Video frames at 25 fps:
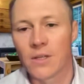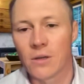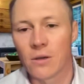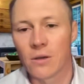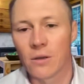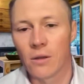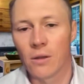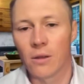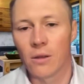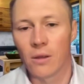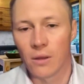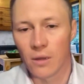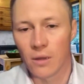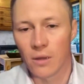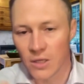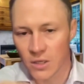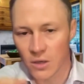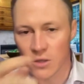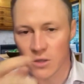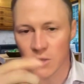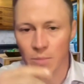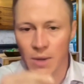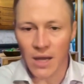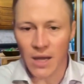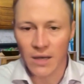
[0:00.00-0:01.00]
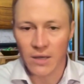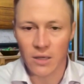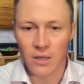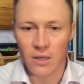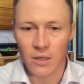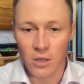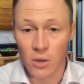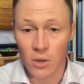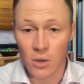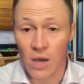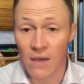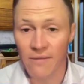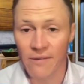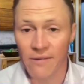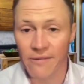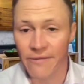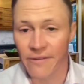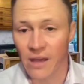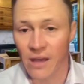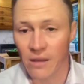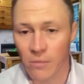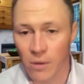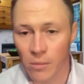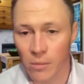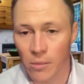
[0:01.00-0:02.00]
so this goes back to you have a
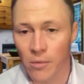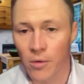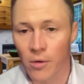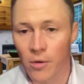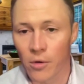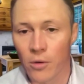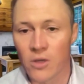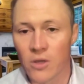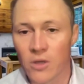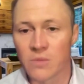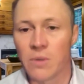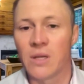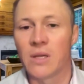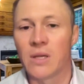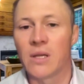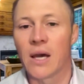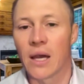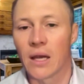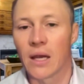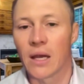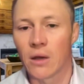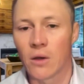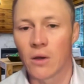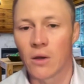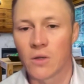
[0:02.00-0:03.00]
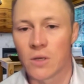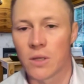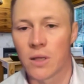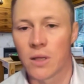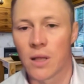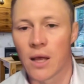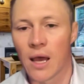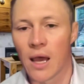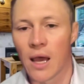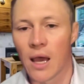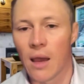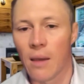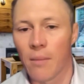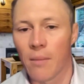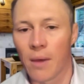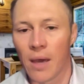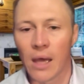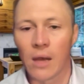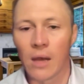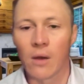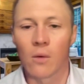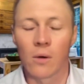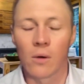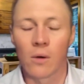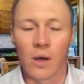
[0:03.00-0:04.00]
family member who has been diagnosed with Lyme
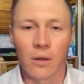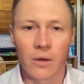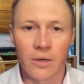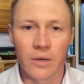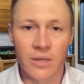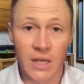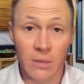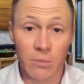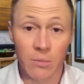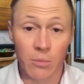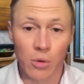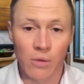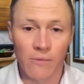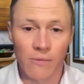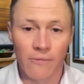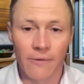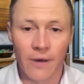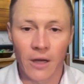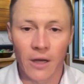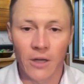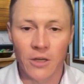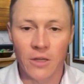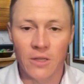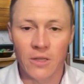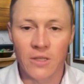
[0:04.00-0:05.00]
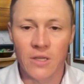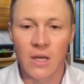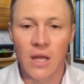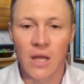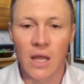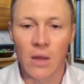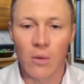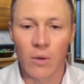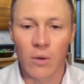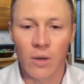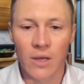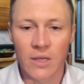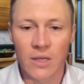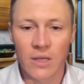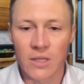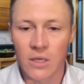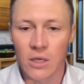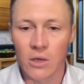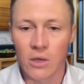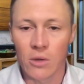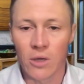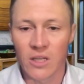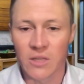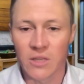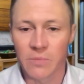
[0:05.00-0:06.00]
and or other tick-borne infections. Another one is
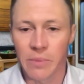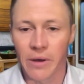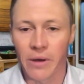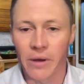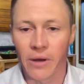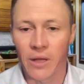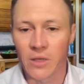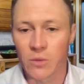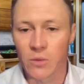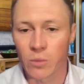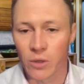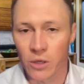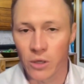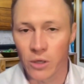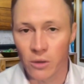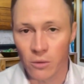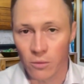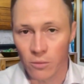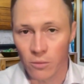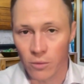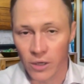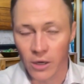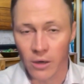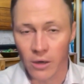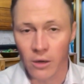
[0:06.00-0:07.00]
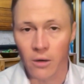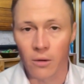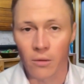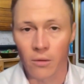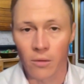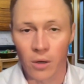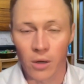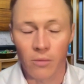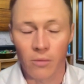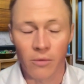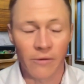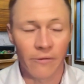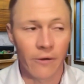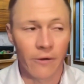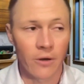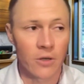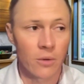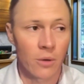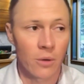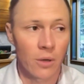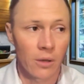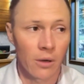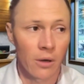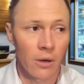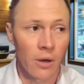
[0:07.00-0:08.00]
you experience what you referred
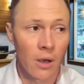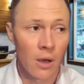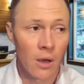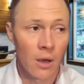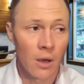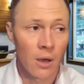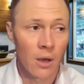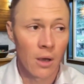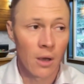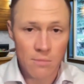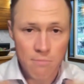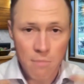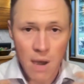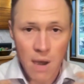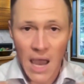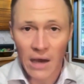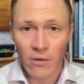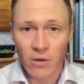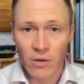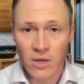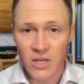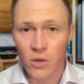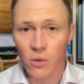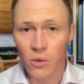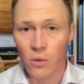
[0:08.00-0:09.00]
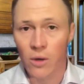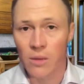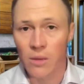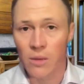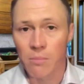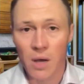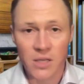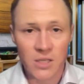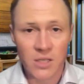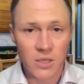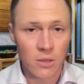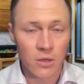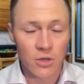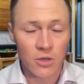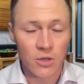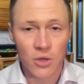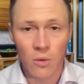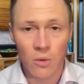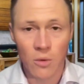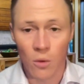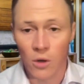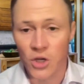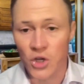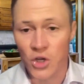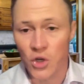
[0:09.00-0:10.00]
to earlier, the migratory muscle
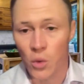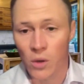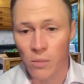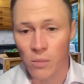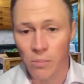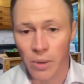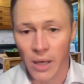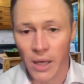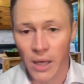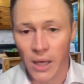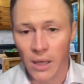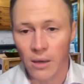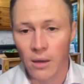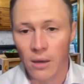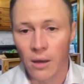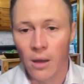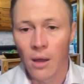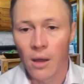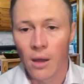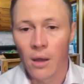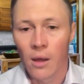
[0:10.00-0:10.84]
or joint pain.